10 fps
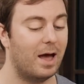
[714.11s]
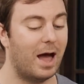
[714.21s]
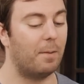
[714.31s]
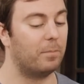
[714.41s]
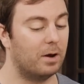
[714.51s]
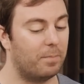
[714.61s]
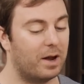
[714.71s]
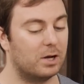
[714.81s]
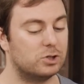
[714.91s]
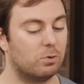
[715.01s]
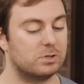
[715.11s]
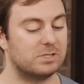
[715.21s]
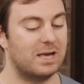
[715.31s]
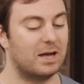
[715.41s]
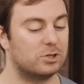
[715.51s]
I'm going to bet on Georgia
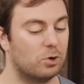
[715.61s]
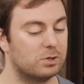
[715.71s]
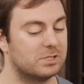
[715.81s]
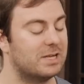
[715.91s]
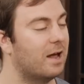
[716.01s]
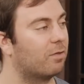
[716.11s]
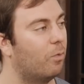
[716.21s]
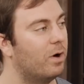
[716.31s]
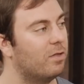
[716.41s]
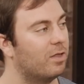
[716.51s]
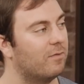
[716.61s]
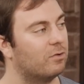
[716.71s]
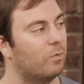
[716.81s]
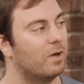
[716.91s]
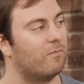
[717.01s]
Tech. Georgia Tech,
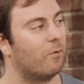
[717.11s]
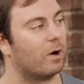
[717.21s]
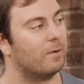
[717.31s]
27-24.